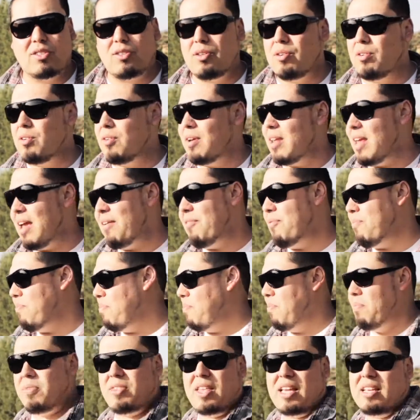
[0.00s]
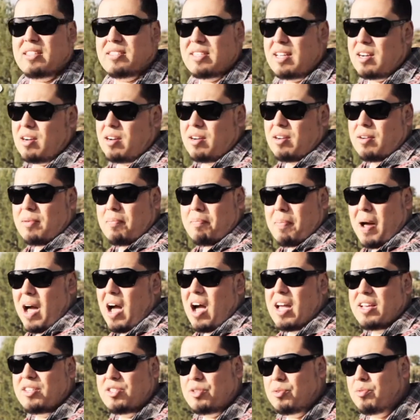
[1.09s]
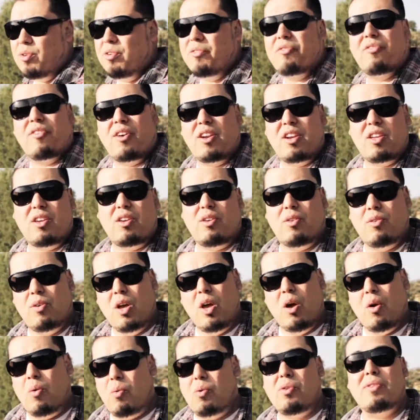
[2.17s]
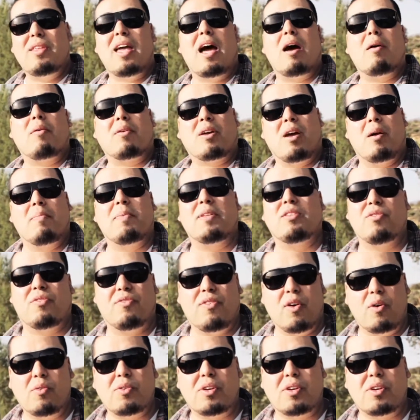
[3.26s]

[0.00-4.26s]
So things that are behind you or in front of you will now come into